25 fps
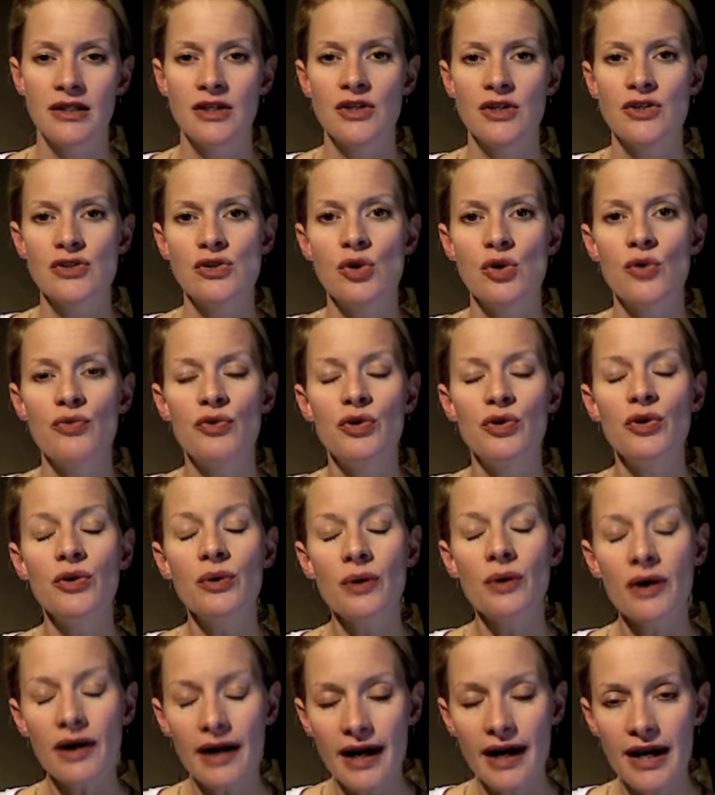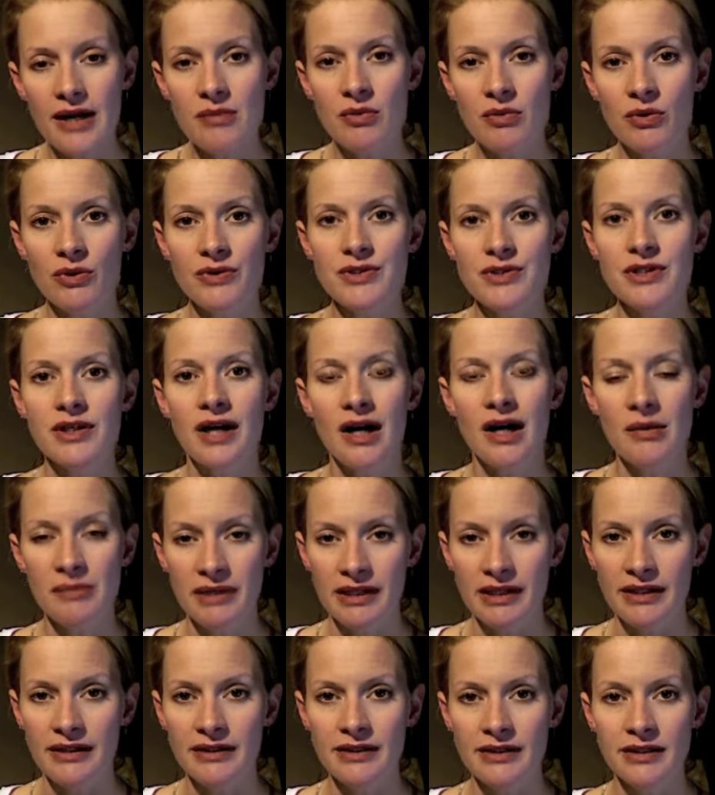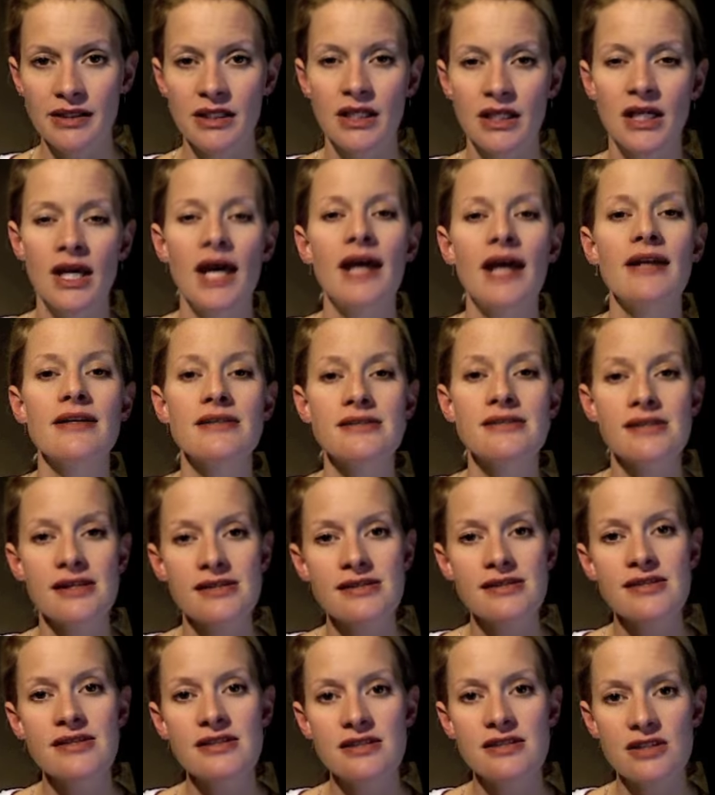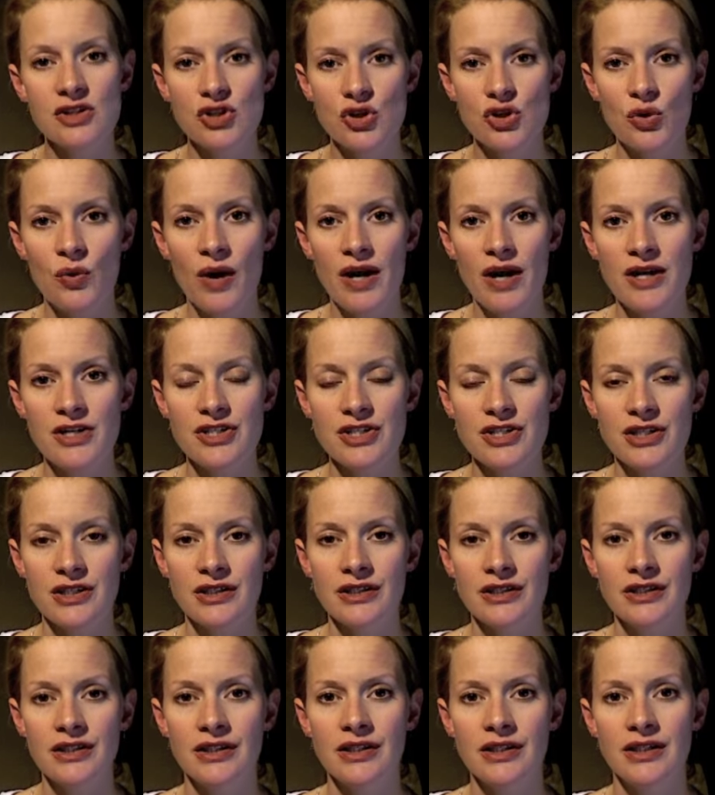So if you're able to come in and assess the situation